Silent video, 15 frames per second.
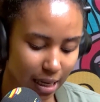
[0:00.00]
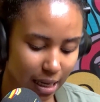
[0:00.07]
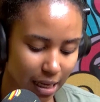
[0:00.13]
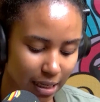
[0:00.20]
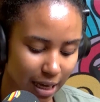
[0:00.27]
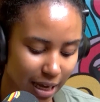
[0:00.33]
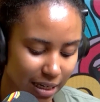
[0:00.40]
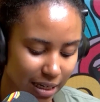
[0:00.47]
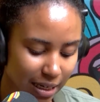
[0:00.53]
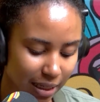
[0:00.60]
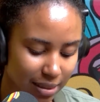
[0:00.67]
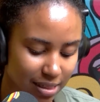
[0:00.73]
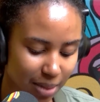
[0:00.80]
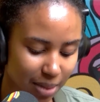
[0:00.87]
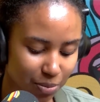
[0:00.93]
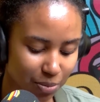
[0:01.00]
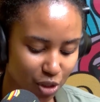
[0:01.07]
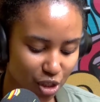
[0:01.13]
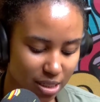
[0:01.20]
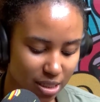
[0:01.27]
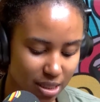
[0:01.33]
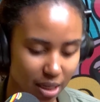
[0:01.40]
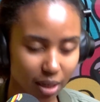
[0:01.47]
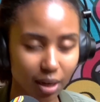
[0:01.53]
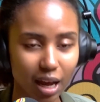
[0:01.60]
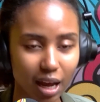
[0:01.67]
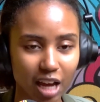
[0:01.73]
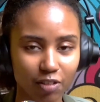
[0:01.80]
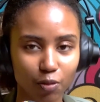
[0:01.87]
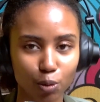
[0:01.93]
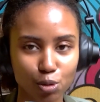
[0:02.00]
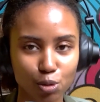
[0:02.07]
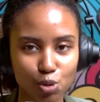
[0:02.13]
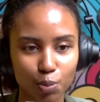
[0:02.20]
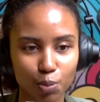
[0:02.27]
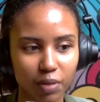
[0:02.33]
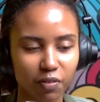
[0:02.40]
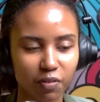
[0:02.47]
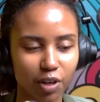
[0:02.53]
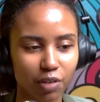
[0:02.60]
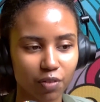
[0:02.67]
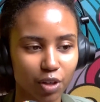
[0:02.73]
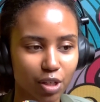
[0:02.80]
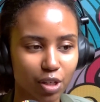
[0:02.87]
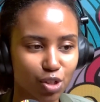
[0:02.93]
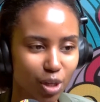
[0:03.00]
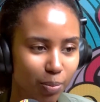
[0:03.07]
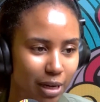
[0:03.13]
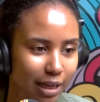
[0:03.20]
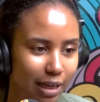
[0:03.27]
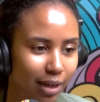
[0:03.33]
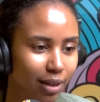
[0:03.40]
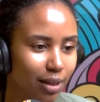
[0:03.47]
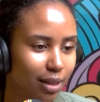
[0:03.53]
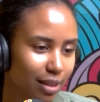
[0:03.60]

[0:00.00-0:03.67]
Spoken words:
in aiding exam cheating have also been very, very troubling.